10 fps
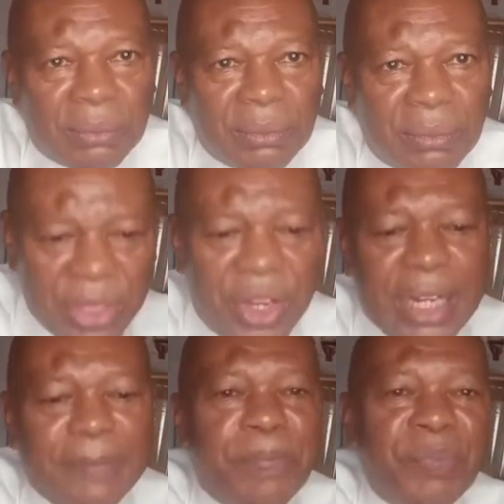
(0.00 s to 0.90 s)
Number
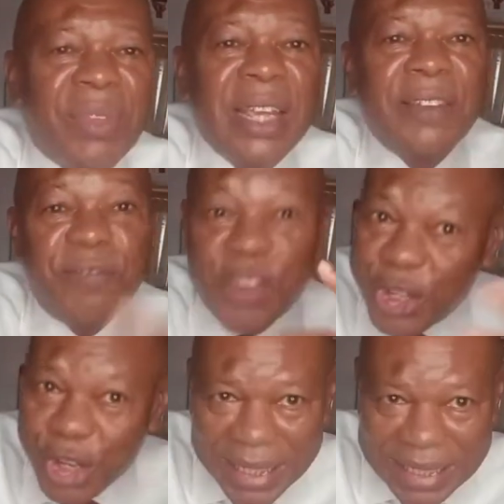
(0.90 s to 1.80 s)
three,
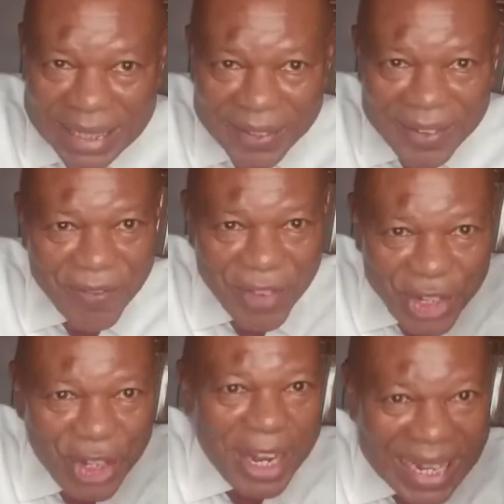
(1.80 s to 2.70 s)
video editing.
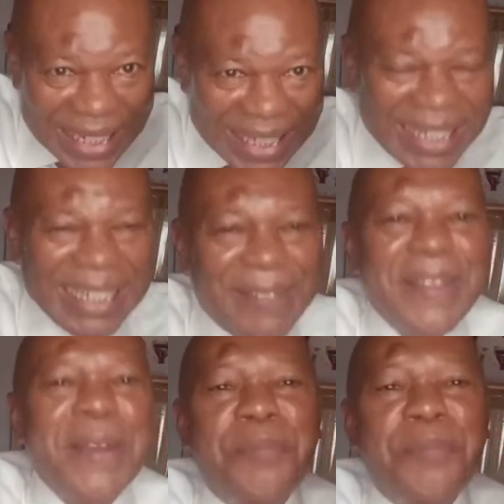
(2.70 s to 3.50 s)
Video editing.